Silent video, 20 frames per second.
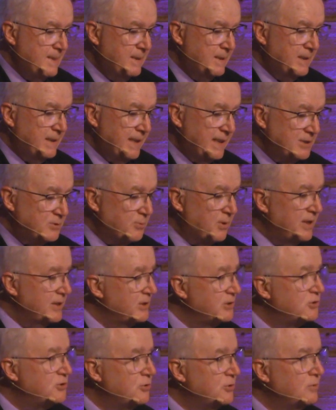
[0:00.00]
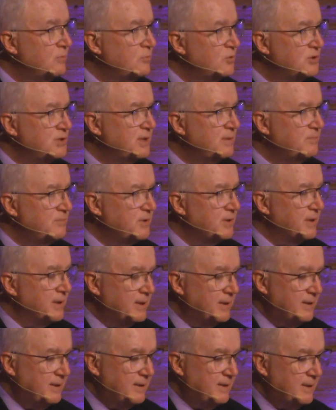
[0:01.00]
That's why the tomb was empty.
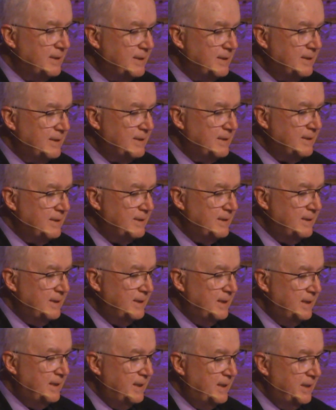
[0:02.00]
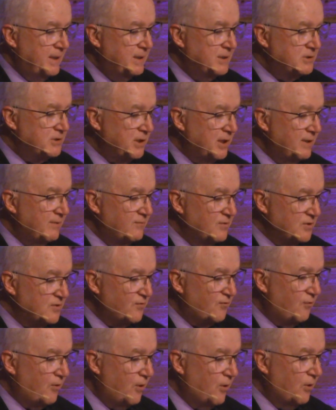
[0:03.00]
His love is
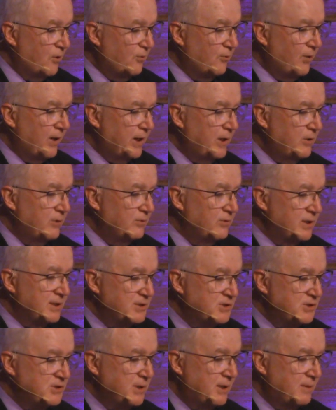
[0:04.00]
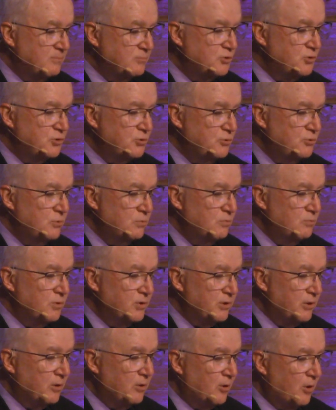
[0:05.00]
far greater than some tomb
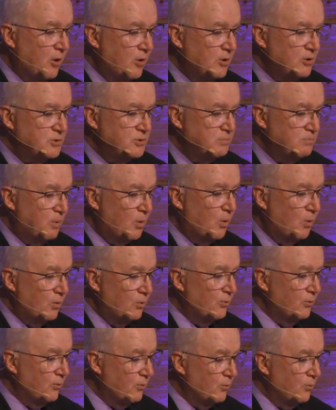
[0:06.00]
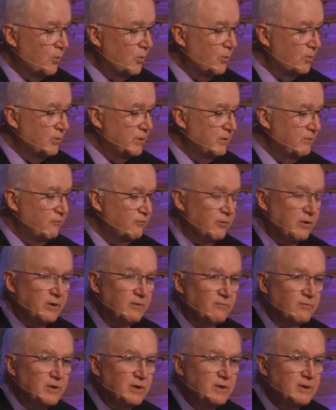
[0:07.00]
with a large boulder rolled in front
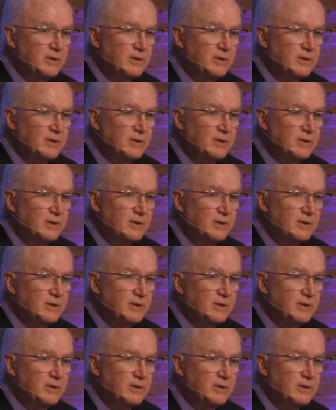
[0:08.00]
of it.